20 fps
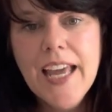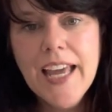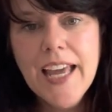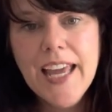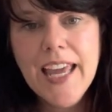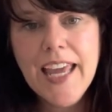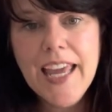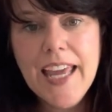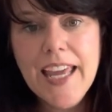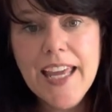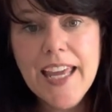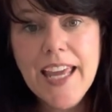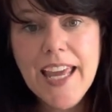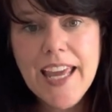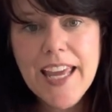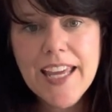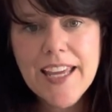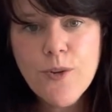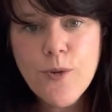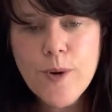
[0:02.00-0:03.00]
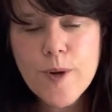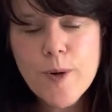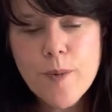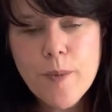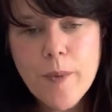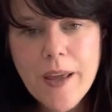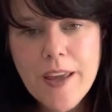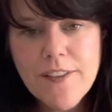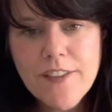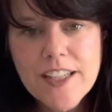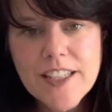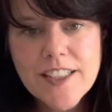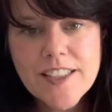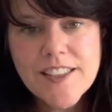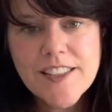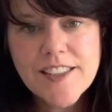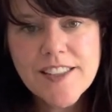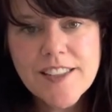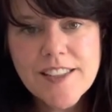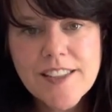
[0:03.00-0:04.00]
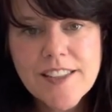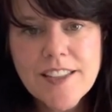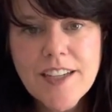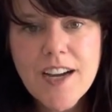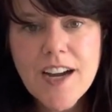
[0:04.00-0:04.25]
Hey, oil mavens.